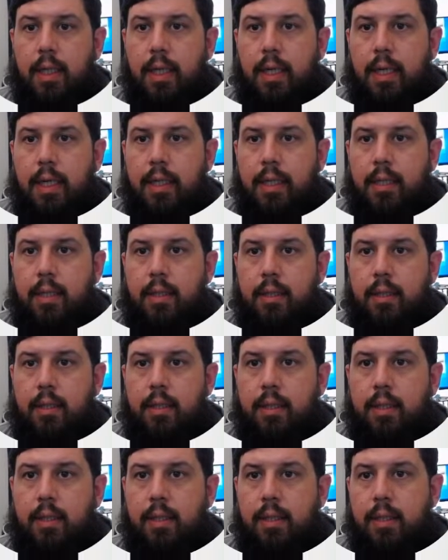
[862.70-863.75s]
And
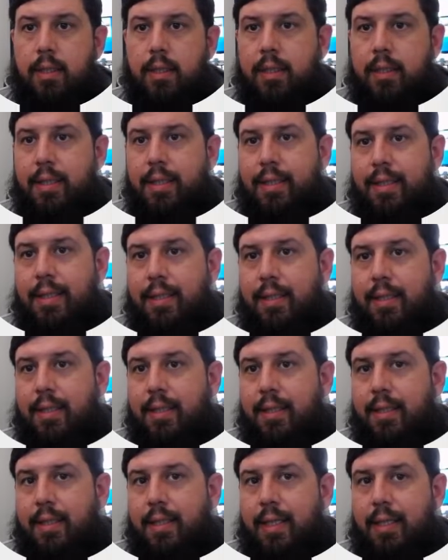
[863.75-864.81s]

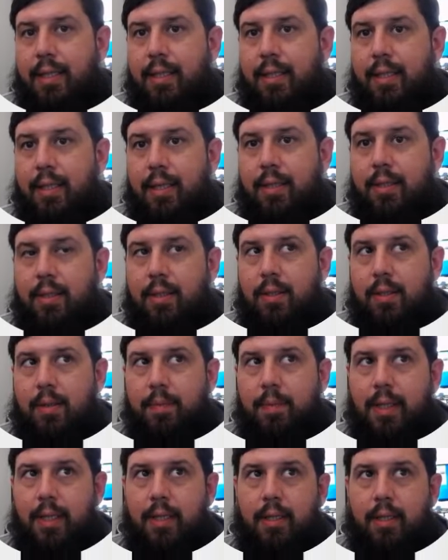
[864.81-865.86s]
that does look
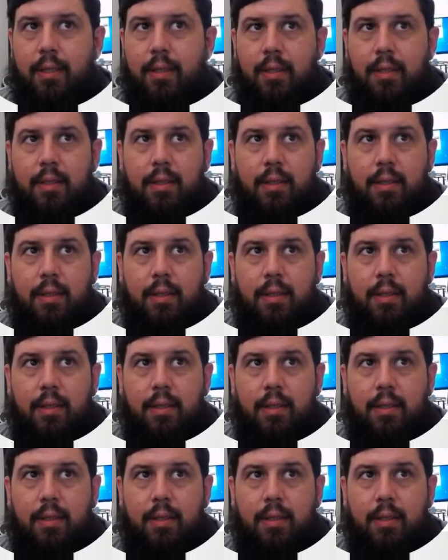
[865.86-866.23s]
better.